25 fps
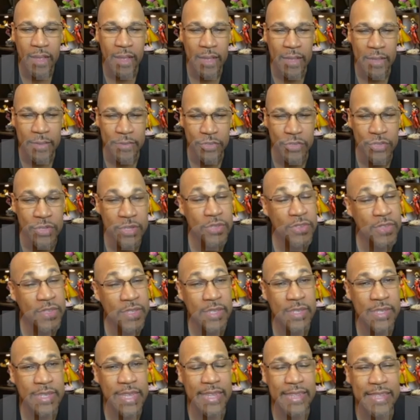Uh, do you
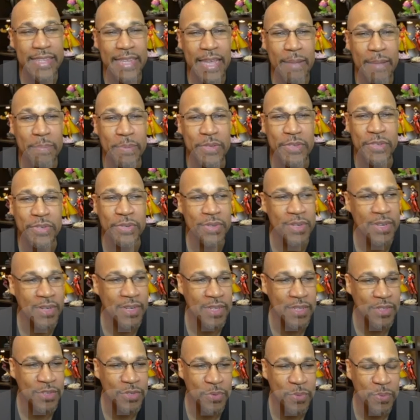still get the
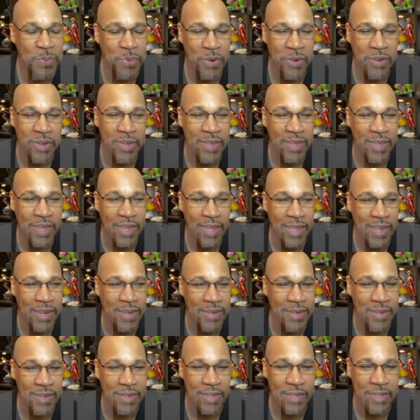opportunity to work
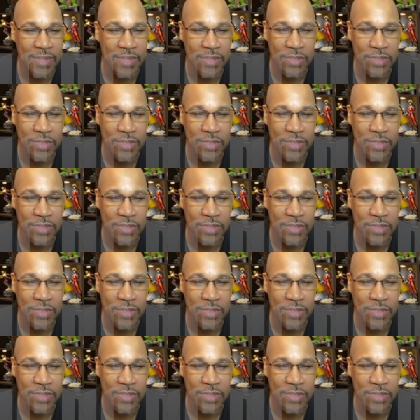and